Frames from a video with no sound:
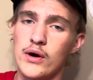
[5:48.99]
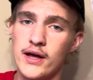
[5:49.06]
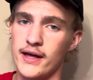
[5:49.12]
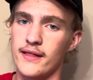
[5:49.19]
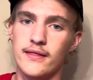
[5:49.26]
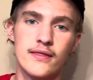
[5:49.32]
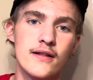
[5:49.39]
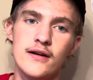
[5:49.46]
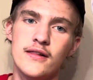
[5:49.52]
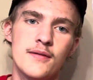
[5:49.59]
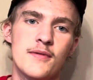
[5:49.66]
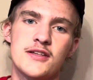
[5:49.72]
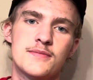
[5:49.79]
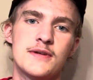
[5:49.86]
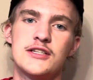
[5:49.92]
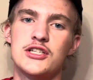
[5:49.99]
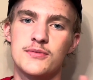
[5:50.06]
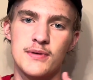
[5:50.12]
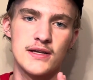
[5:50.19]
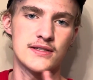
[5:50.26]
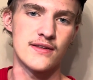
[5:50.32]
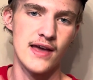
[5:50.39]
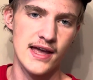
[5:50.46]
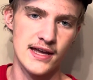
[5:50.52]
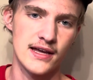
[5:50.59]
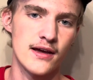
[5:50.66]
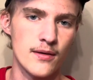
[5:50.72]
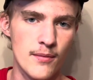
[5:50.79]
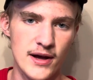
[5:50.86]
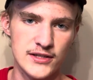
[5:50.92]
It literally must be just because of the 8
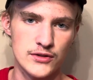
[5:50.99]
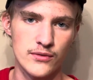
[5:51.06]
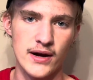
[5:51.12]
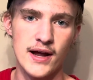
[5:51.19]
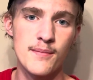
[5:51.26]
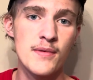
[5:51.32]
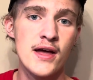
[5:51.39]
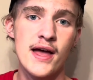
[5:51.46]
gigabytes of RAM,